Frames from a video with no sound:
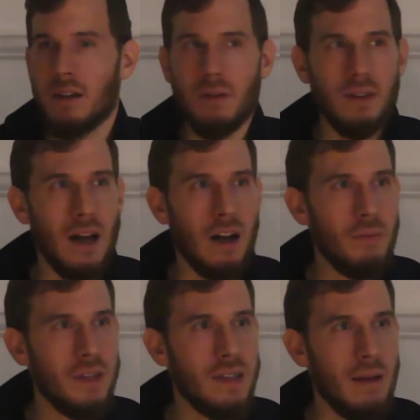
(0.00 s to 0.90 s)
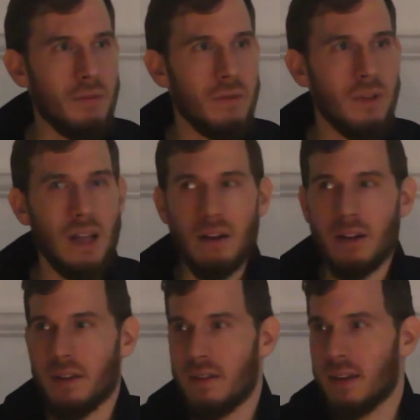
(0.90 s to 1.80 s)
with our perception, with our
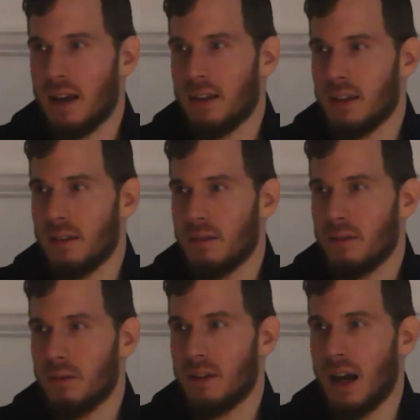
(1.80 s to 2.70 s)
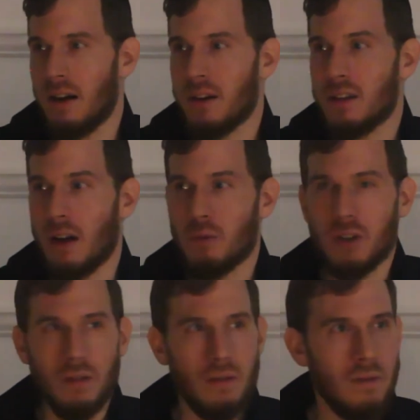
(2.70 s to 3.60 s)
understanding, with our
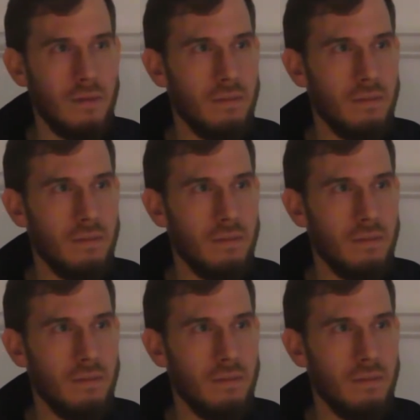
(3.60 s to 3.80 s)
assumptions.